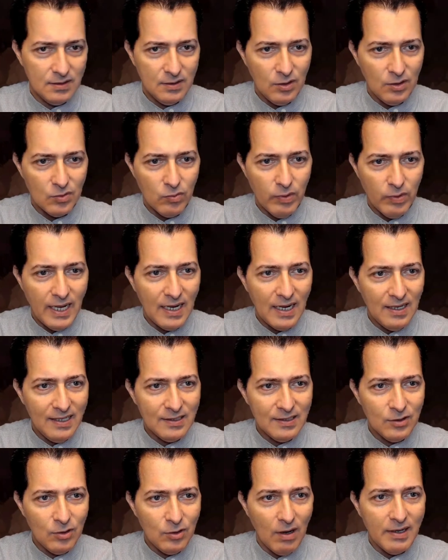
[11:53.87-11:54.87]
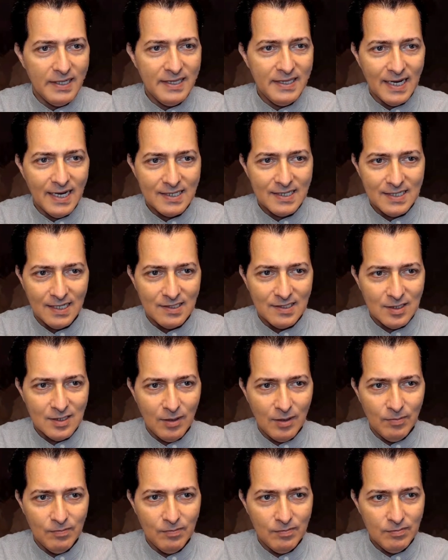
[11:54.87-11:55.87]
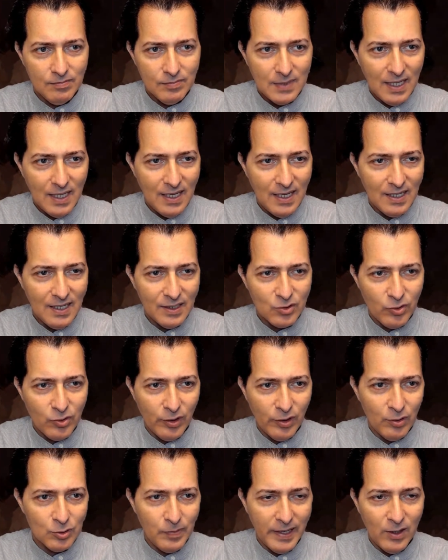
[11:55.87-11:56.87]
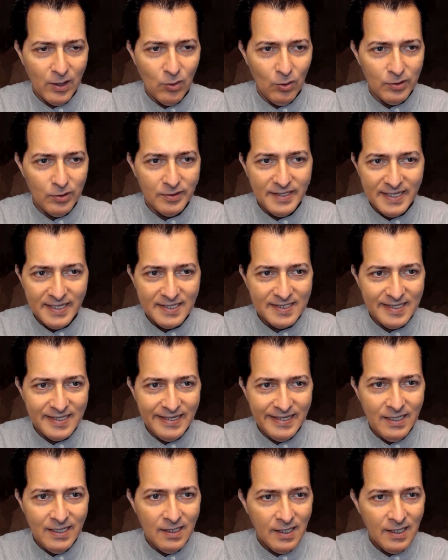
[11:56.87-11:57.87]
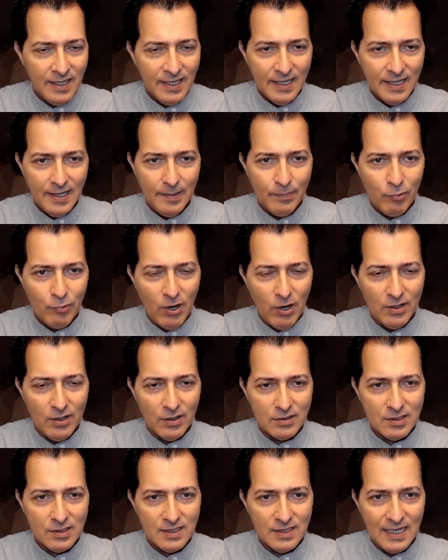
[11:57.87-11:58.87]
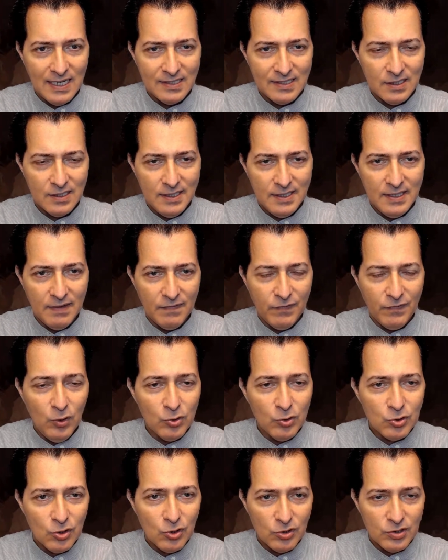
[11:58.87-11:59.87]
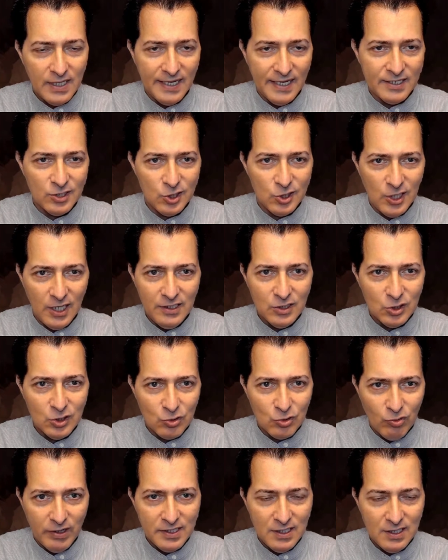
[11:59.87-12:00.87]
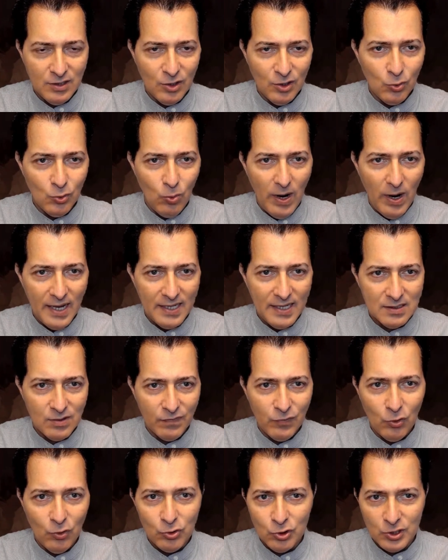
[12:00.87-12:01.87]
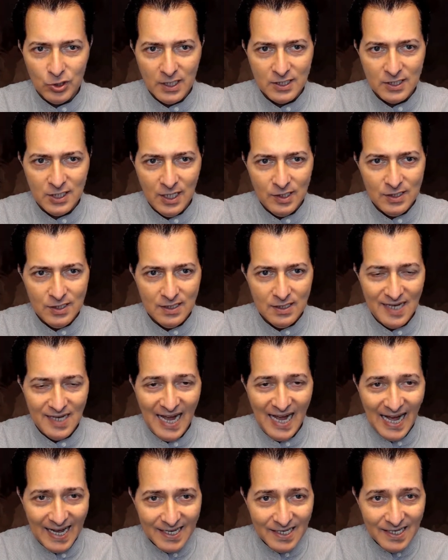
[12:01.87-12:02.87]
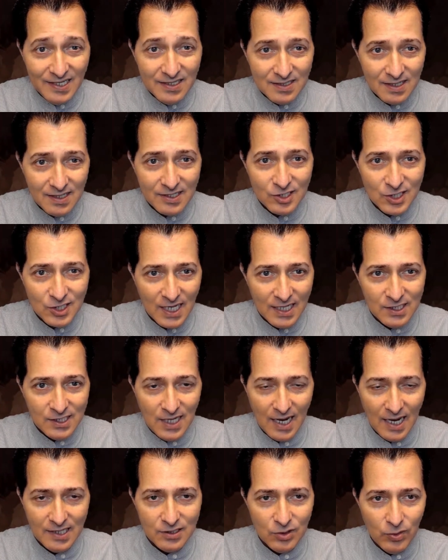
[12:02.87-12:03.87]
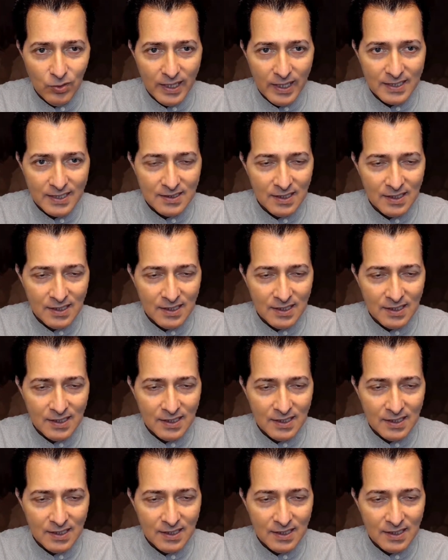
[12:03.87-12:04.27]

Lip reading: real dollar index that some traders may call the Dixie, a product that in a futures exchange trades in the US. The futures exchange is ICE exchange, ICE US.